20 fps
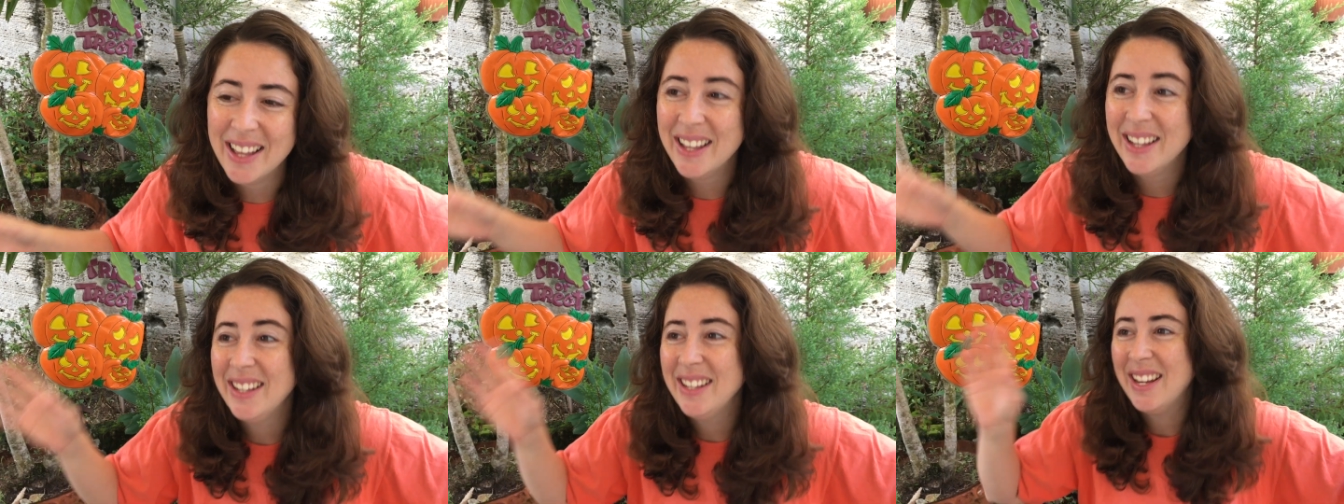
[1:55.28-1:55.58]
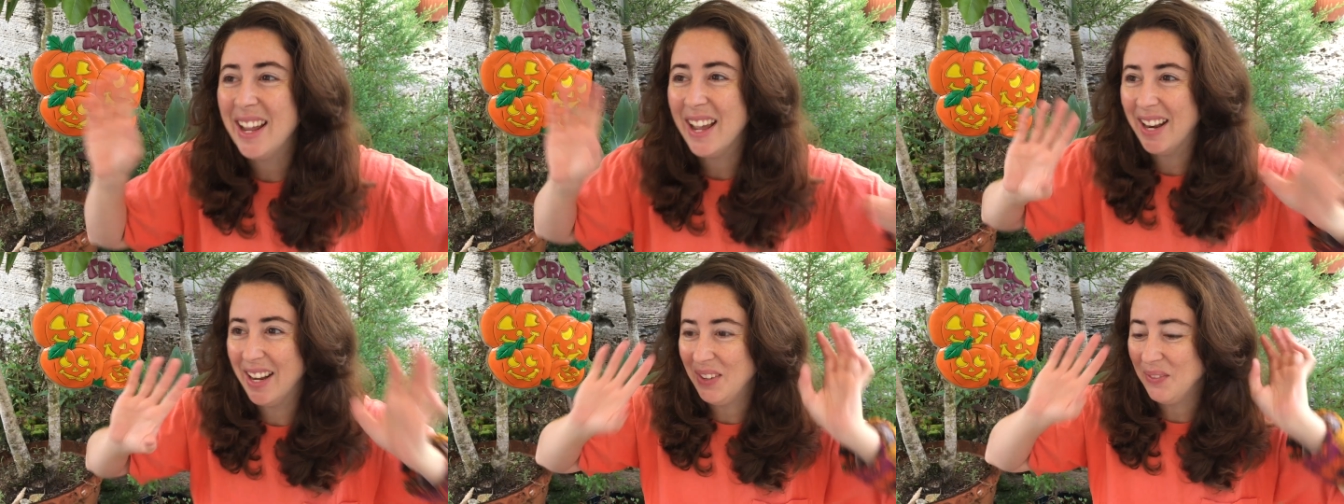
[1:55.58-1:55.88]

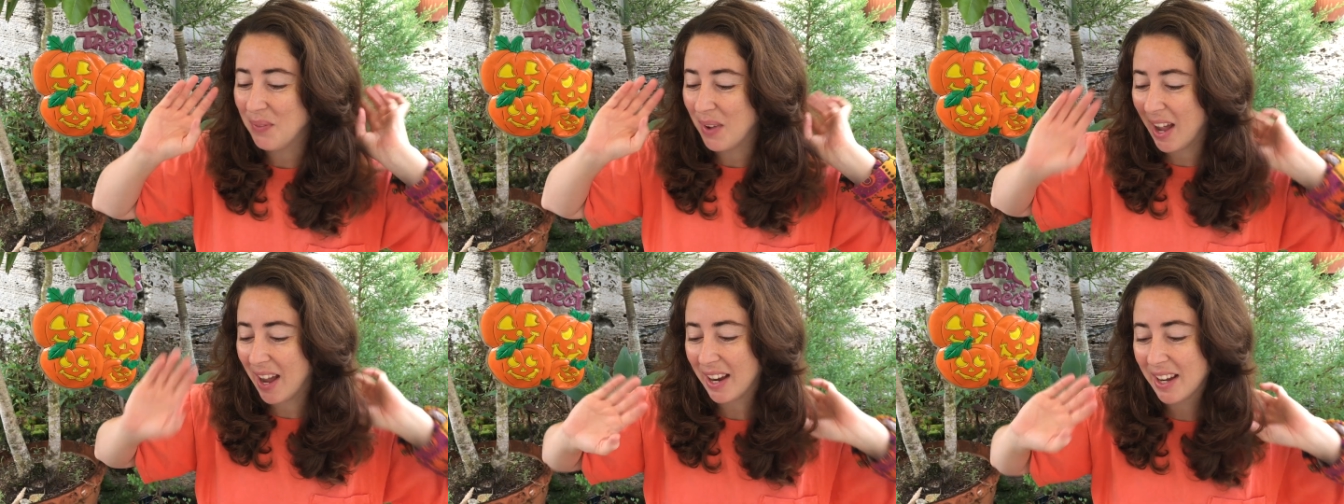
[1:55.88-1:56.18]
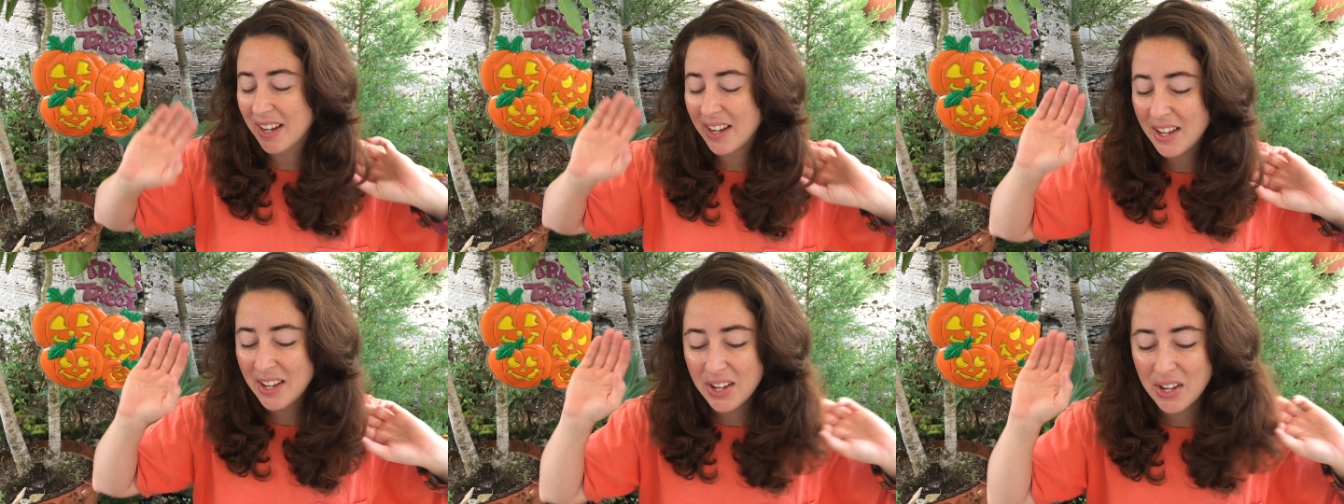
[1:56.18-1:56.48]
getting
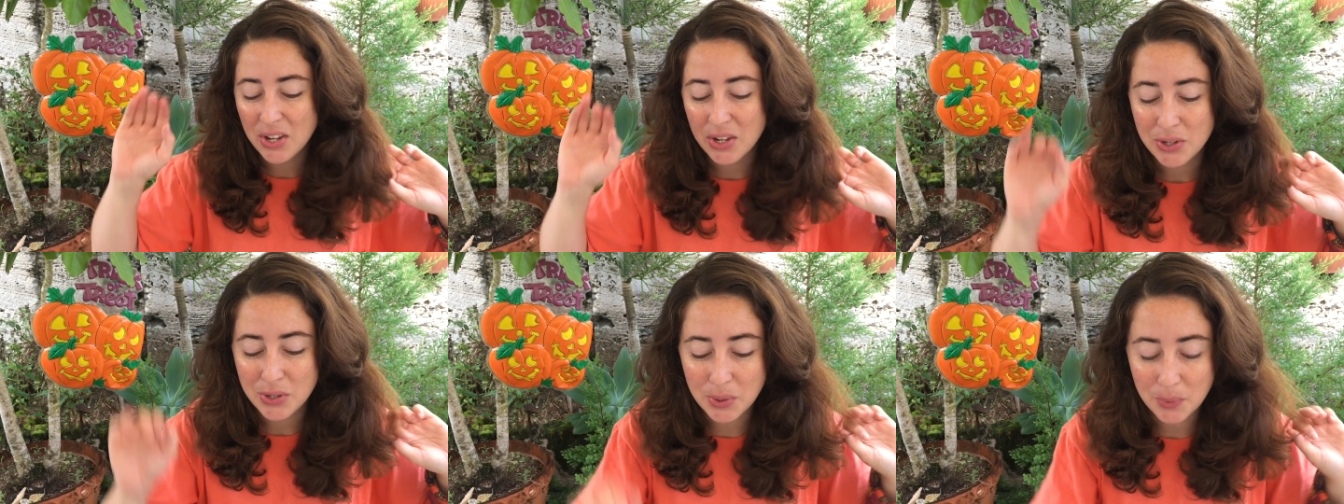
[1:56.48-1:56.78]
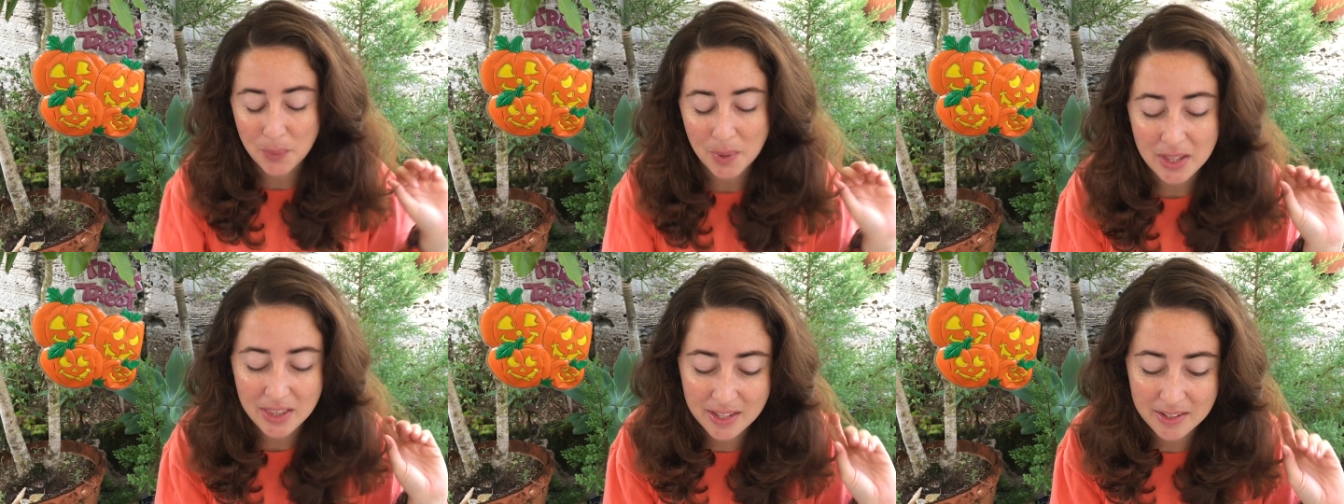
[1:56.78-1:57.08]
back to
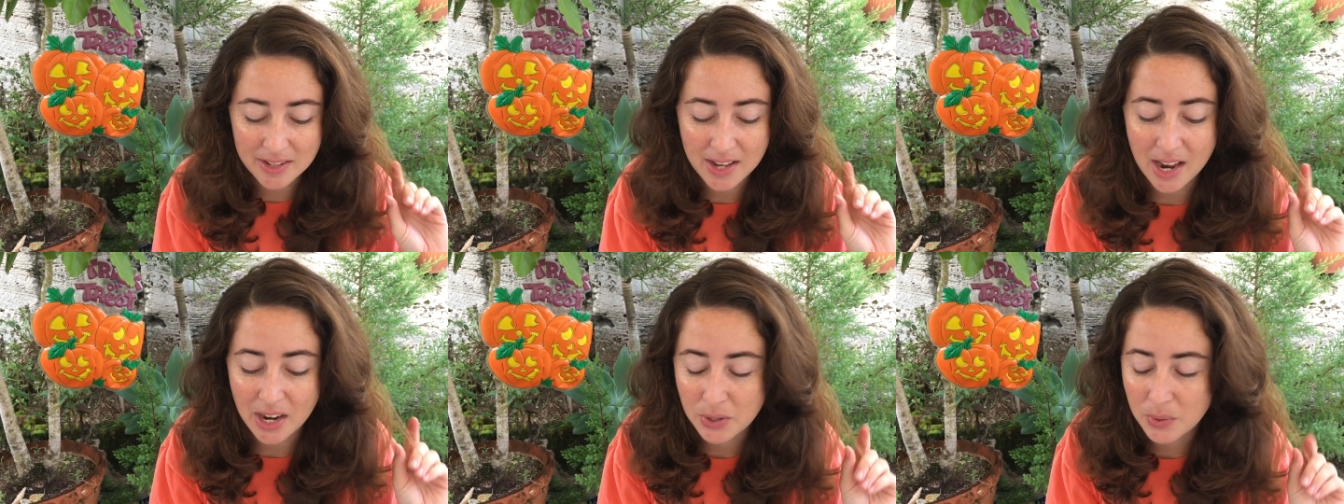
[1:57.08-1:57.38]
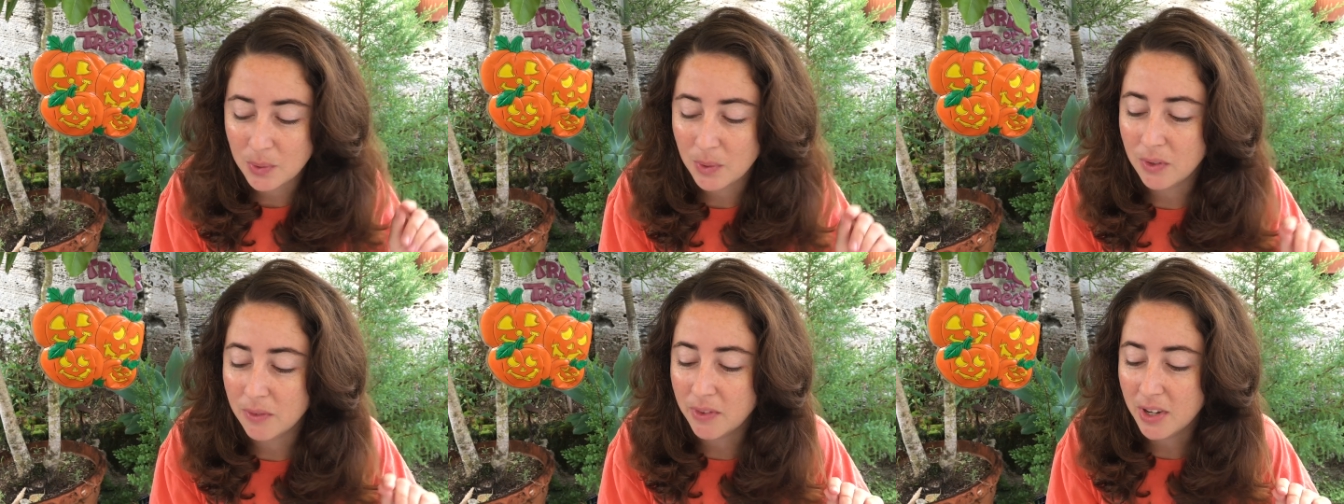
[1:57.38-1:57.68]
what this
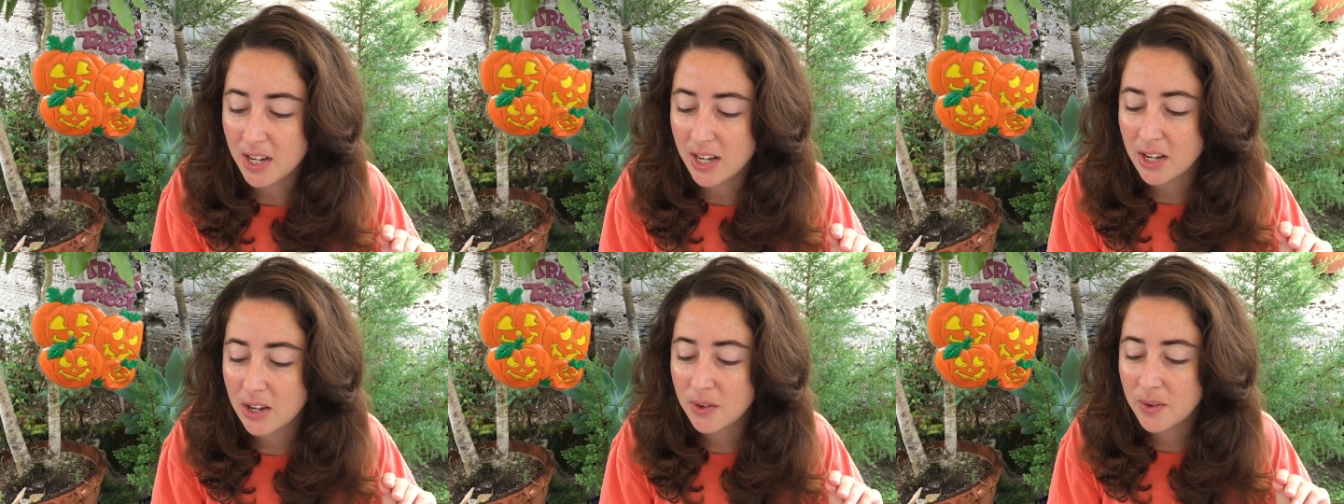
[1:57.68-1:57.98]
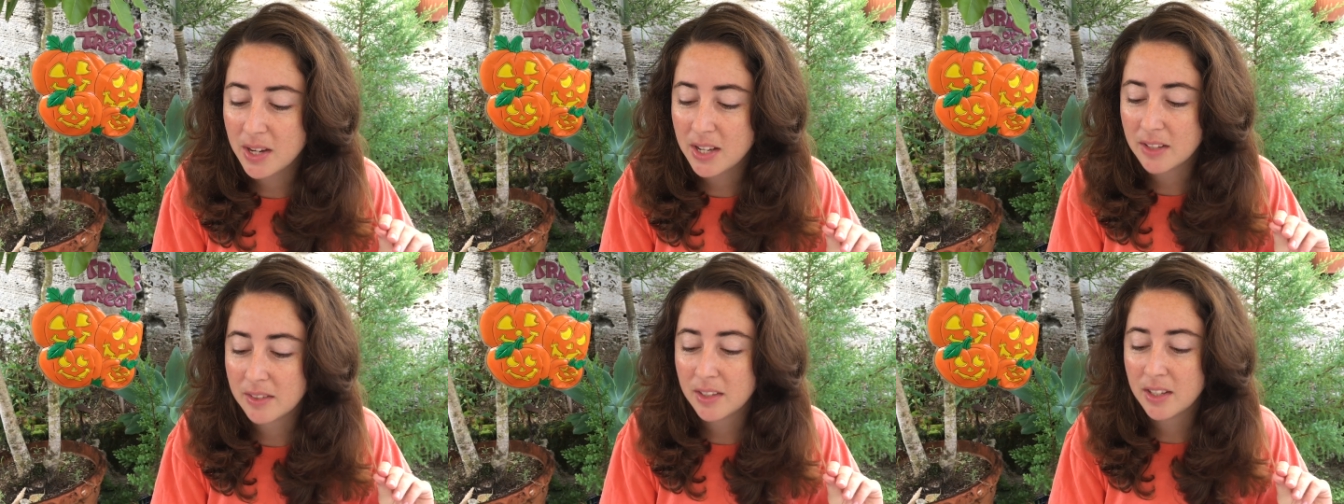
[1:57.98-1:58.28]
actual video
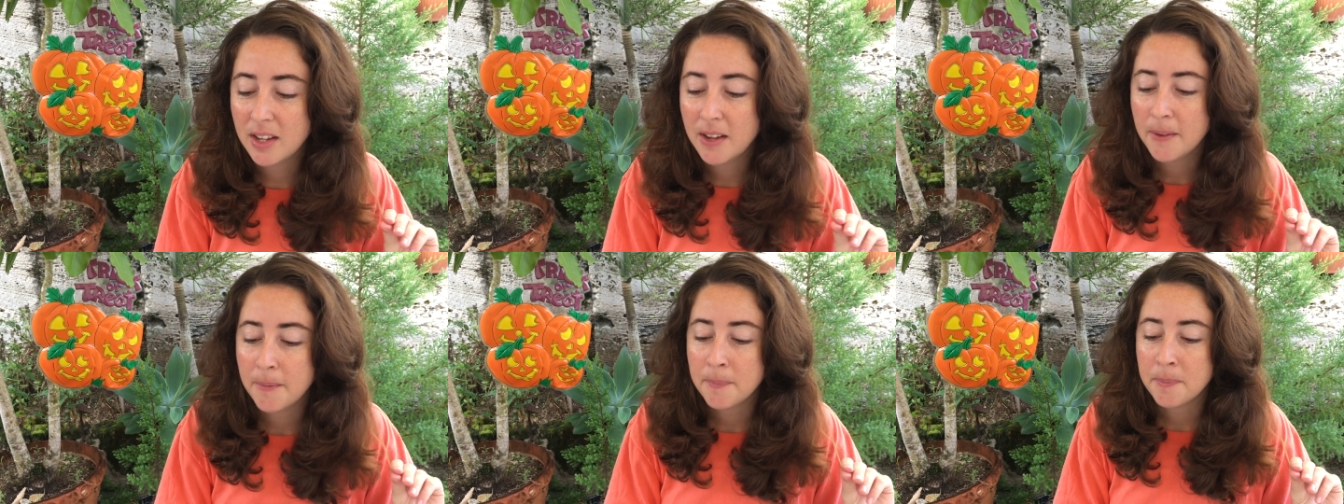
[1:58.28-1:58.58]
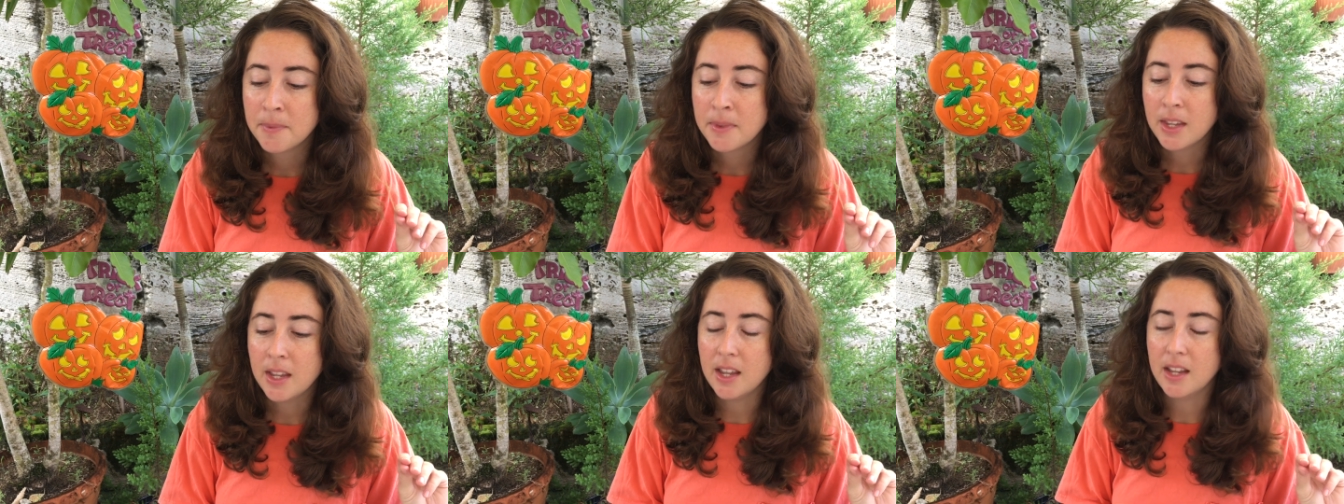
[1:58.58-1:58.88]

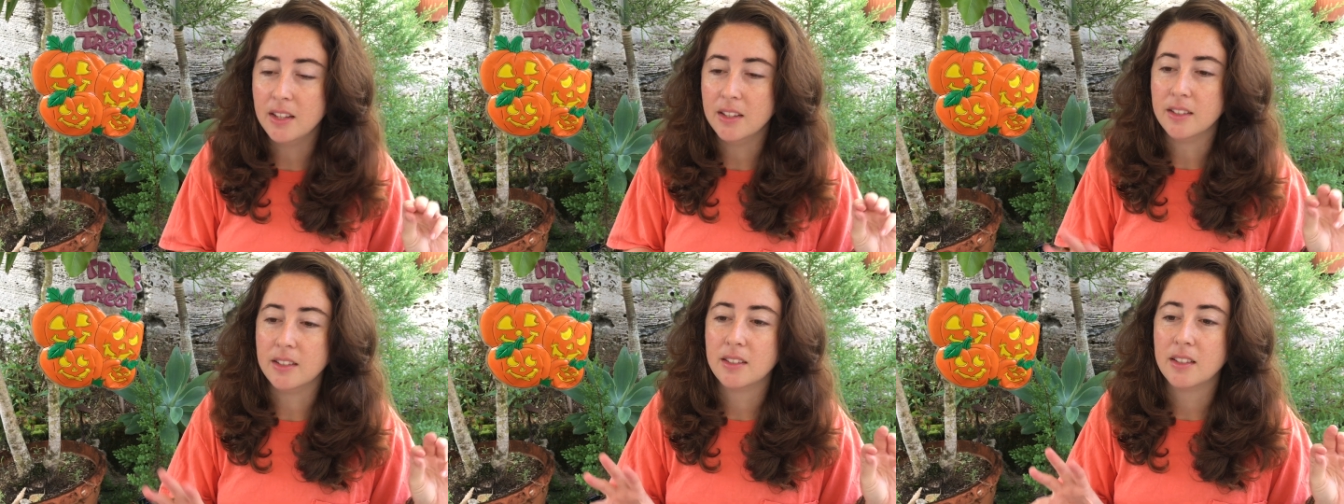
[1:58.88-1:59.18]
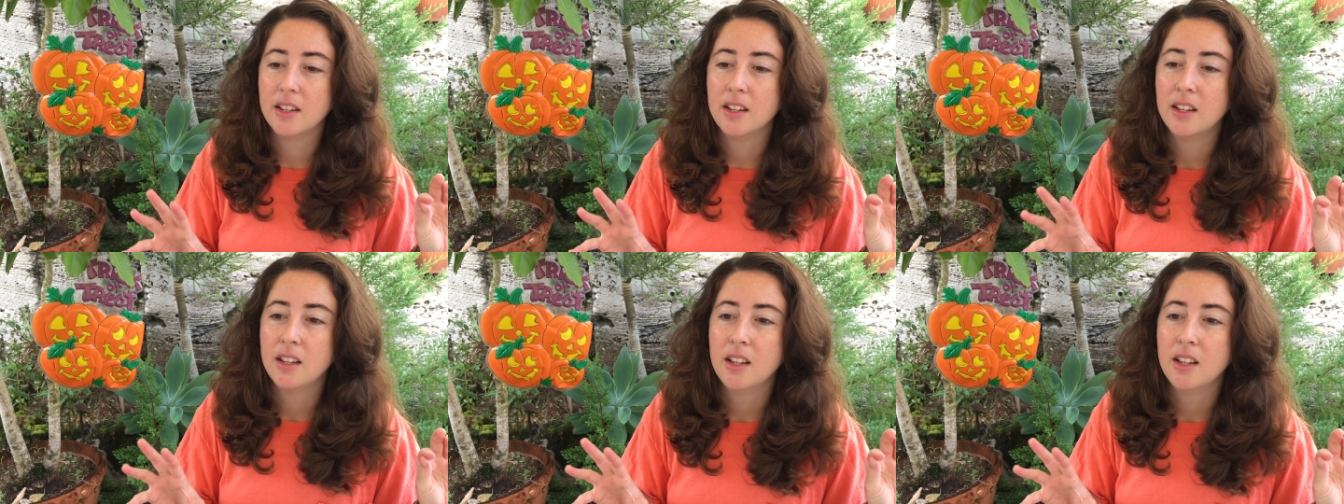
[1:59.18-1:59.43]
is